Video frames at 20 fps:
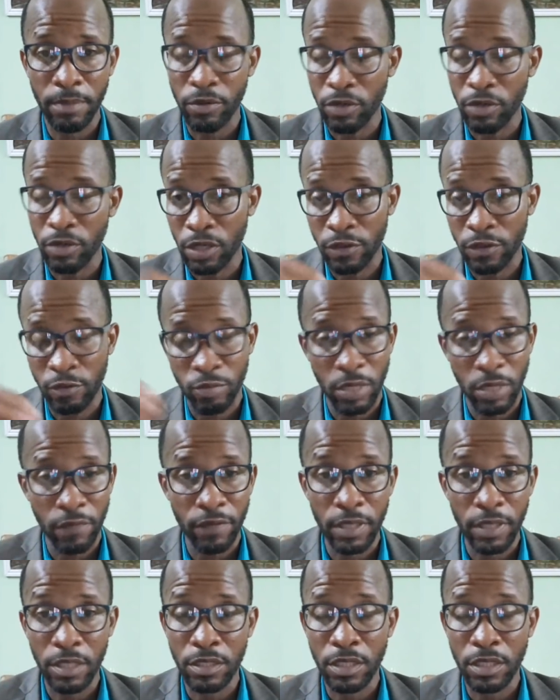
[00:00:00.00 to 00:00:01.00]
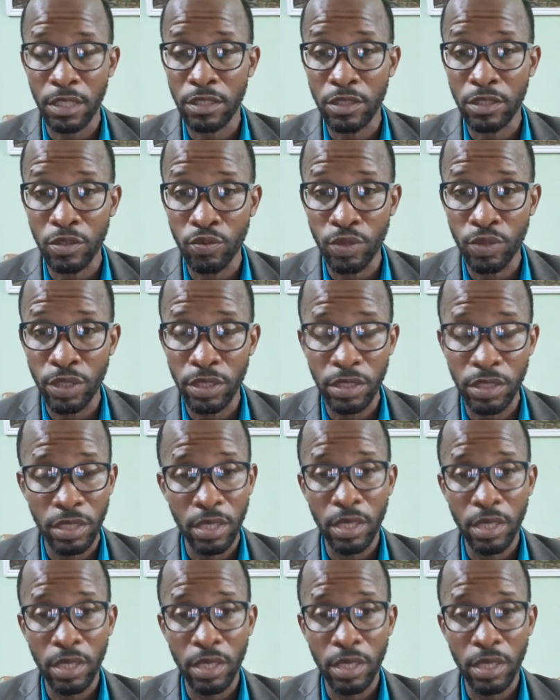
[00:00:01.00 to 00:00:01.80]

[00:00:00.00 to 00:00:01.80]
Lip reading: or lawyers from wherever else in the world,